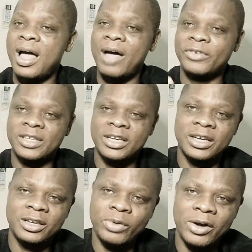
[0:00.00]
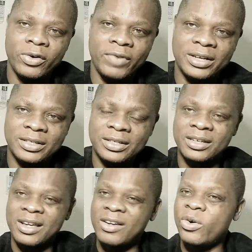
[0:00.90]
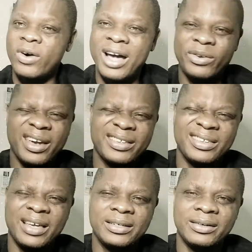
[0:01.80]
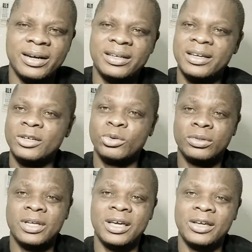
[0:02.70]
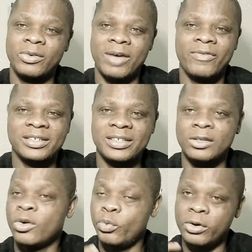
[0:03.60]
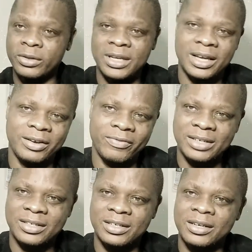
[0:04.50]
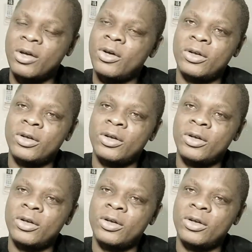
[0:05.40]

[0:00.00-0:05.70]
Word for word: Have you taken your own vaccine? Or are you get, getting ready to take your vaccine? Will you take the vaccine?